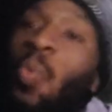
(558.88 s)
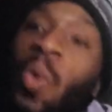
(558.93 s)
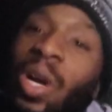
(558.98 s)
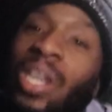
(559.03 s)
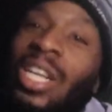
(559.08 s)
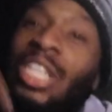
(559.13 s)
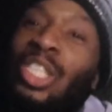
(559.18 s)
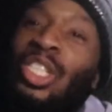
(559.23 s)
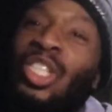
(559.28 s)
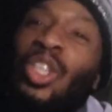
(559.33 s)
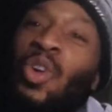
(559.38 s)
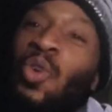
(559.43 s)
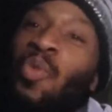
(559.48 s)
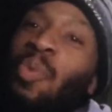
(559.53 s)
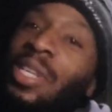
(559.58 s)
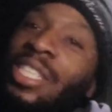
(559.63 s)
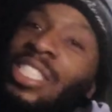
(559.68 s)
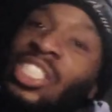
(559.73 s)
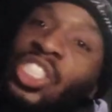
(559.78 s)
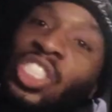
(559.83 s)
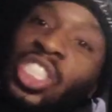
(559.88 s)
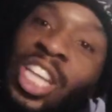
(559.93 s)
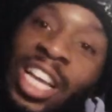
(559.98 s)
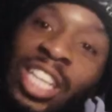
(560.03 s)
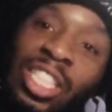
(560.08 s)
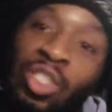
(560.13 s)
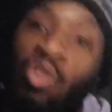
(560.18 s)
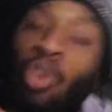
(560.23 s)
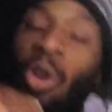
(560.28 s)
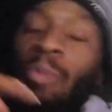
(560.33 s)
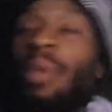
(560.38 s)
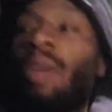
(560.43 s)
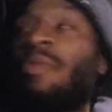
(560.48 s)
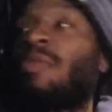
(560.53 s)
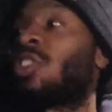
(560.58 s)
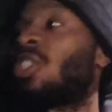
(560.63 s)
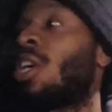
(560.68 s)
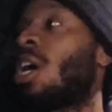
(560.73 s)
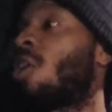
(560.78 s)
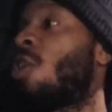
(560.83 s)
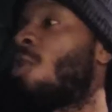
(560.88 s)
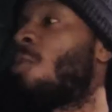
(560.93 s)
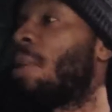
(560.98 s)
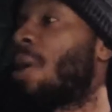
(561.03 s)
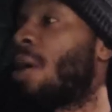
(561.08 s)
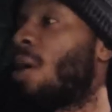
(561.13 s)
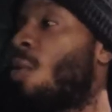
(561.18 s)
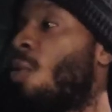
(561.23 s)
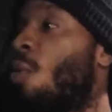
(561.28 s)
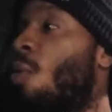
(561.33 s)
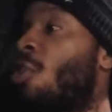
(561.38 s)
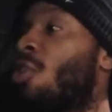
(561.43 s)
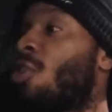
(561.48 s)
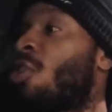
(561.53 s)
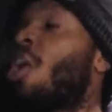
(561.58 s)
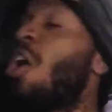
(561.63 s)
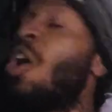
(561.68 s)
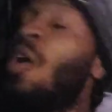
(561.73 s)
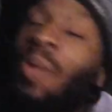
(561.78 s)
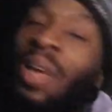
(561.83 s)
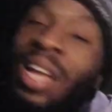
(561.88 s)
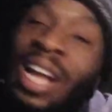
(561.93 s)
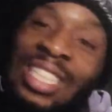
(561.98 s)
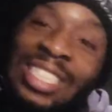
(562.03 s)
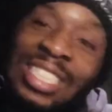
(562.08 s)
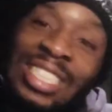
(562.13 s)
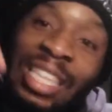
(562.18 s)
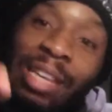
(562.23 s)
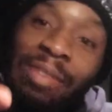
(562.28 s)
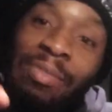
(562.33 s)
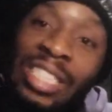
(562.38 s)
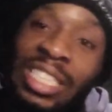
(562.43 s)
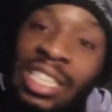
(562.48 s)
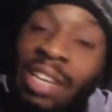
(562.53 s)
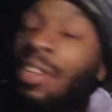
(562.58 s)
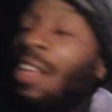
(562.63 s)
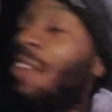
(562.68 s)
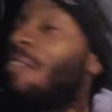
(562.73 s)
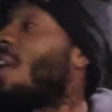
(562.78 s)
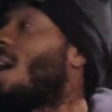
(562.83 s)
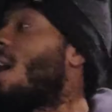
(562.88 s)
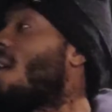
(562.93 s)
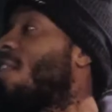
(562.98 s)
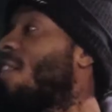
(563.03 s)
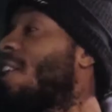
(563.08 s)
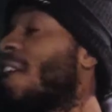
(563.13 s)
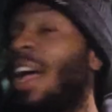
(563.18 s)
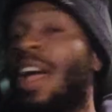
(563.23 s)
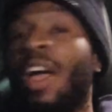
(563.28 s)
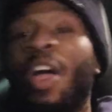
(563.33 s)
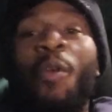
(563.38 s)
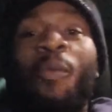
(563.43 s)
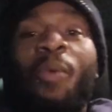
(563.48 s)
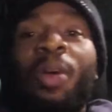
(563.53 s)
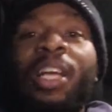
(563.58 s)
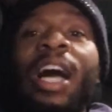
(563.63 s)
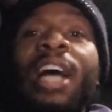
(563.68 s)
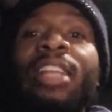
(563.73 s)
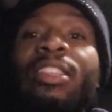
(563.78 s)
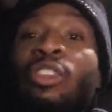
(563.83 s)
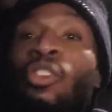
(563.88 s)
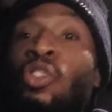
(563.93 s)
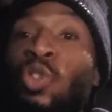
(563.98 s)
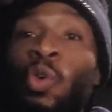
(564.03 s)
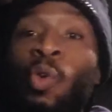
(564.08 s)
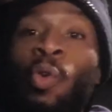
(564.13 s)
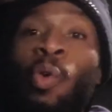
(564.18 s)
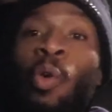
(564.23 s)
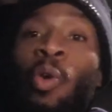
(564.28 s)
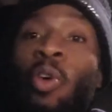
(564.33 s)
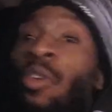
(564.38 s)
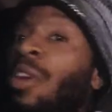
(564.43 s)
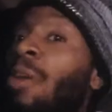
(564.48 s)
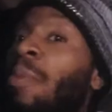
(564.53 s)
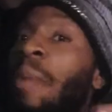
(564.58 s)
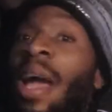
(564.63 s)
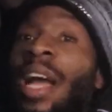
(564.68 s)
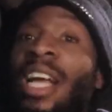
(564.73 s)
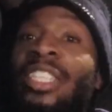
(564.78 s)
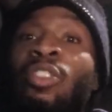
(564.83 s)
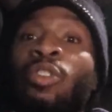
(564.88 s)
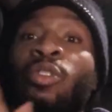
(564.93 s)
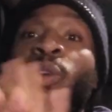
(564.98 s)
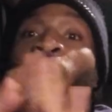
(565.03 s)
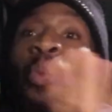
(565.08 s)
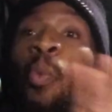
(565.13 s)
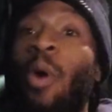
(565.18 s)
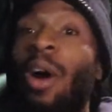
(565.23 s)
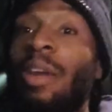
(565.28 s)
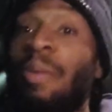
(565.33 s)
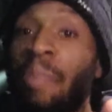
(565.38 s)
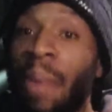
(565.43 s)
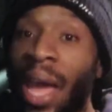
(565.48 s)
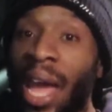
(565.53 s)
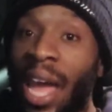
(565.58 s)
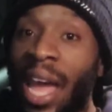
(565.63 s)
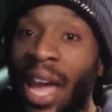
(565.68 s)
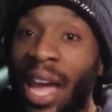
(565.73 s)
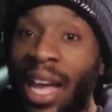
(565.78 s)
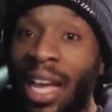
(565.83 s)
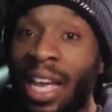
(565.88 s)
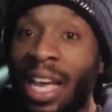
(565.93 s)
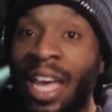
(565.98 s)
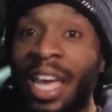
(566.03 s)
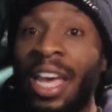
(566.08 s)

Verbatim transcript: What it do? We just dropped off the Taco Bell order. We got 7.75 for that. We got the jewel order in the back. It's only one bag.